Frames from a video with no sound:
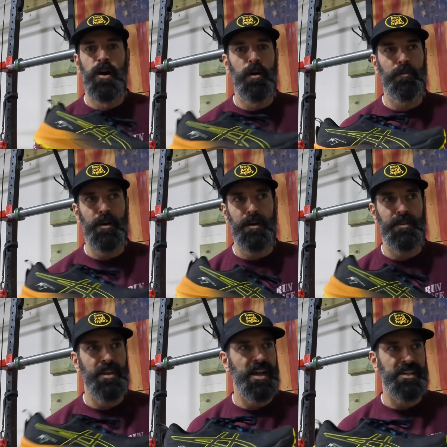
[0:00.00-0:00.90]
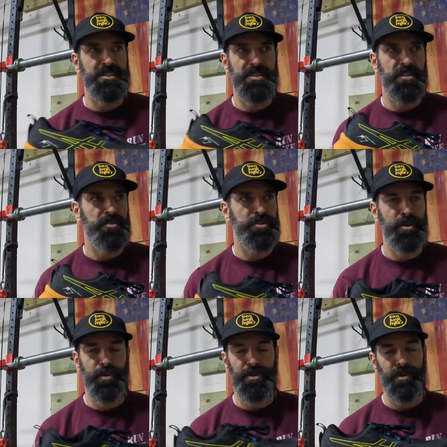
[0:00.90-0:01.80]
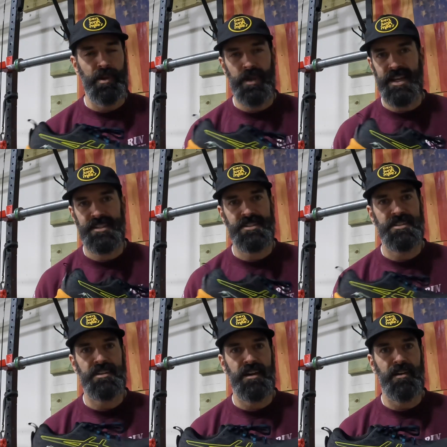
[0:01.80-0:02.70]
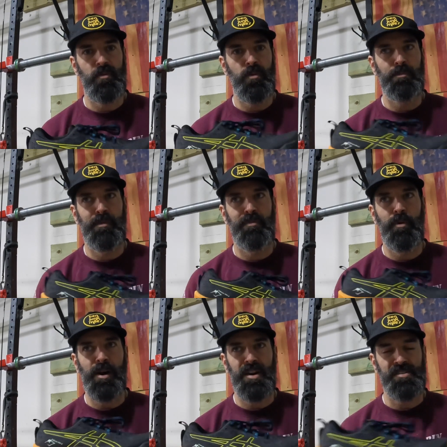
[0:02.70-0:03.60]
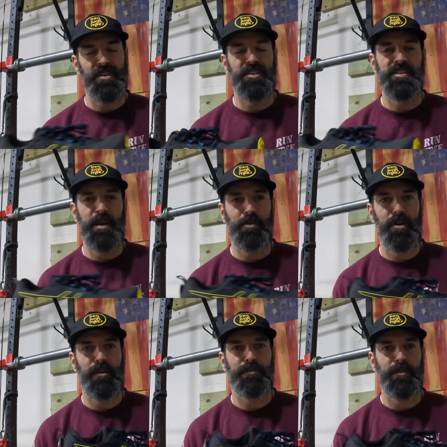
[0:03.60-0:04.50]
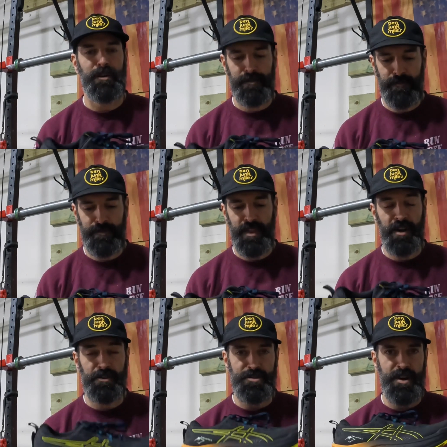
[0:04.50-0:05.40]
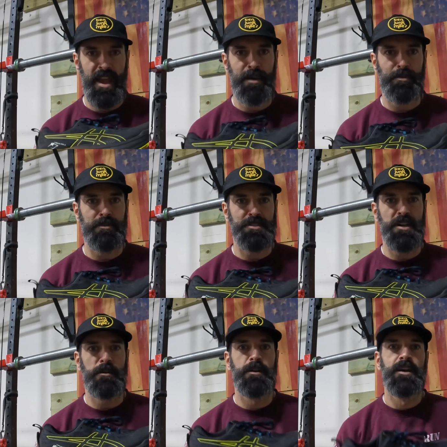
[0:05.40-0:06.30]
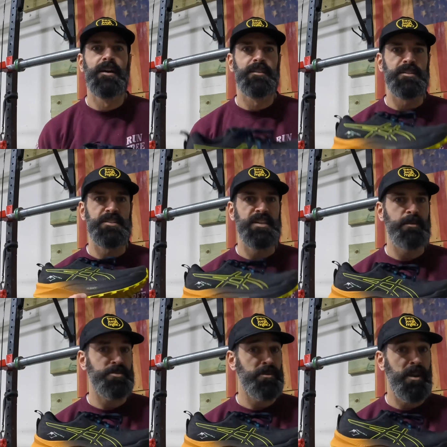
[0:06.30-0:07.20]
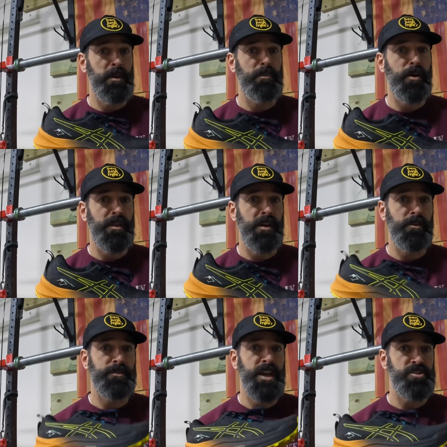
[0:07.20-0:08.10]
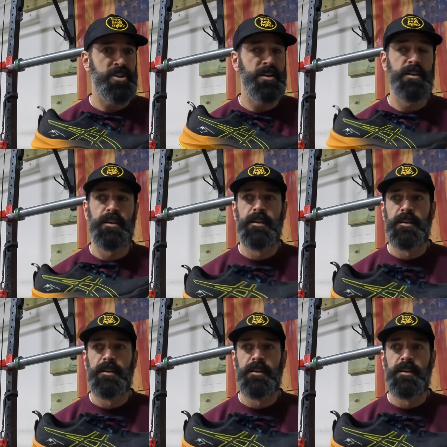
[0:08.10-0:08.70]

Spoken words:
over the next 2-3 weeks before I start to taper off for that Ultra in April. So this is absolutely going to be a part of that rotation,